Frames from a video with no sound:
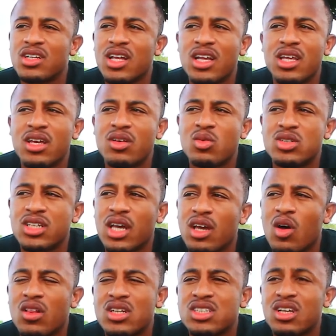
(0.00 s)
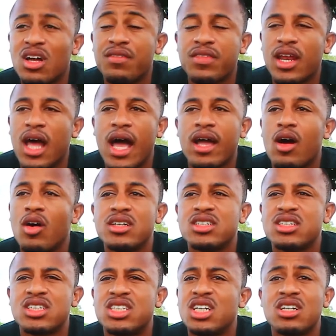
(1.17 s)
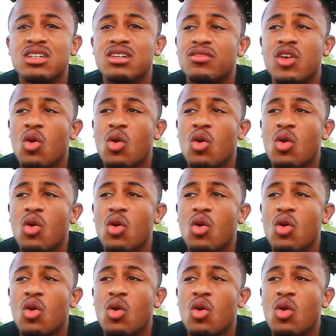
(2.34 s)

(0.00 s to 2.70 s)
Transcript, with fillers: The lady was saying all the stuff that I honestly she couldn't have